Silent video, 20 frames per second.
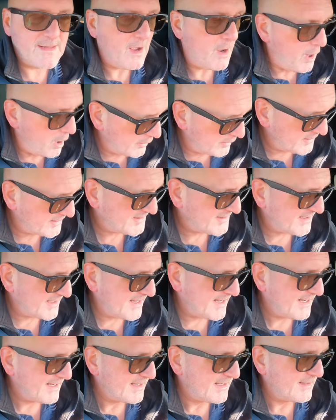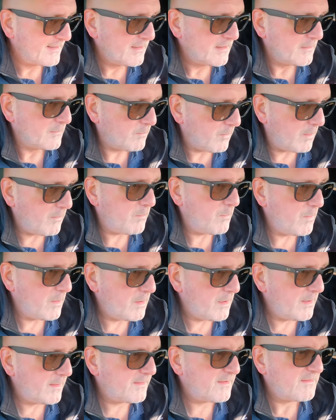Honestly, one
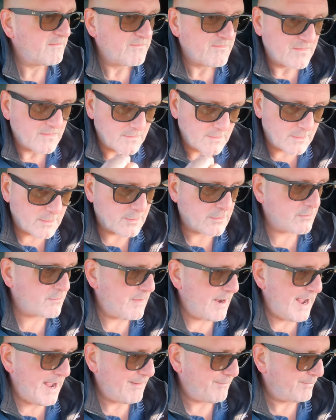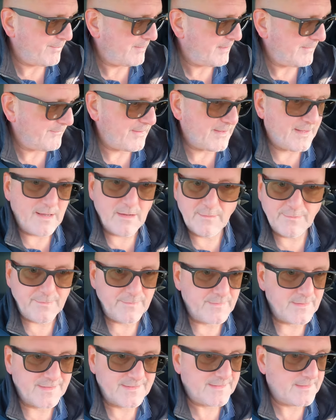word, crap. I've had enough
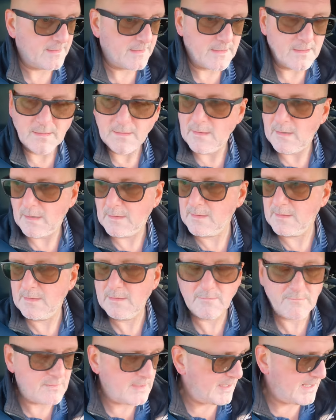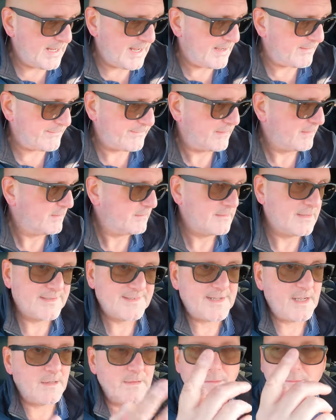of this car. I really have. Let's
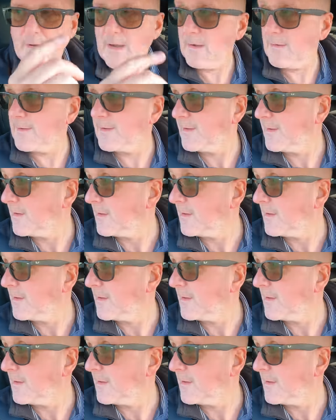get on the road.